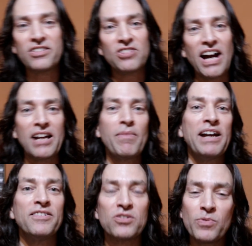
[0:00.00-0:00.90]
they're talking about
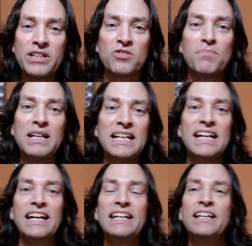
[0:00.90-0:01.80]
in the Swedish
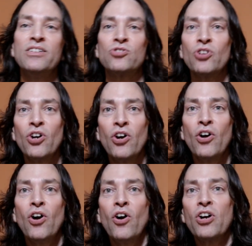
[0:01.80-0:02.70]
media is
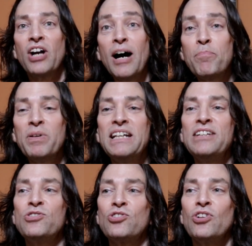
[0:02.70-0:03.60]

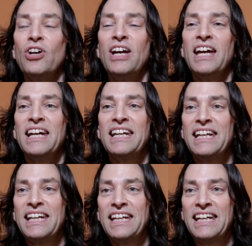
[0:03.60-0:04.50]
companies
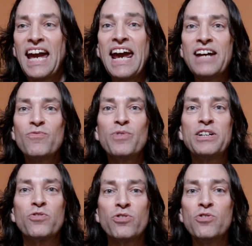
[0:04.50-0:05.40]
can't
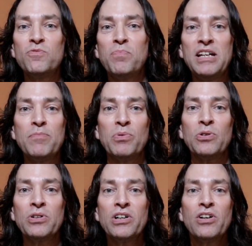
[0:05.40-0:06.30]
recruit
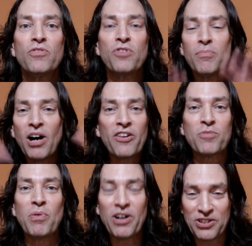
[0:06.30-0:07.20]
people from other
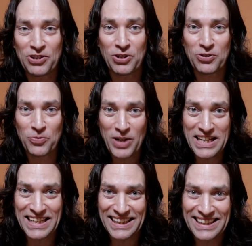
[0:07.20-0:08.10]
parts of
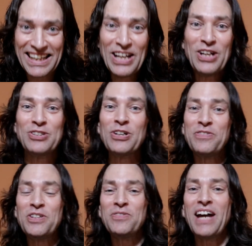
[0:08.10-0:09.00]
Sweden. So
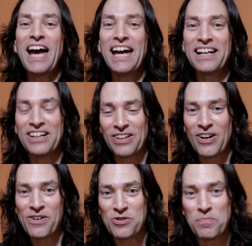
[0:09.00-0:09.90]
if you've got a
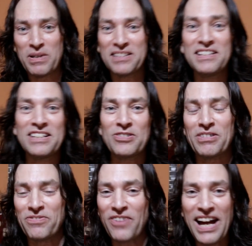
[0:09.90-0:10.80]
large business
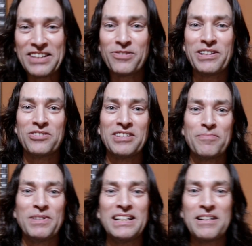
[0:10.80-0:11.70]
or a factory or
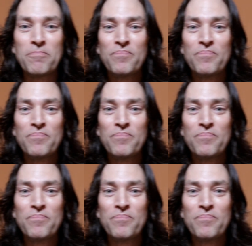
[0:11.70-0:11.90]
something,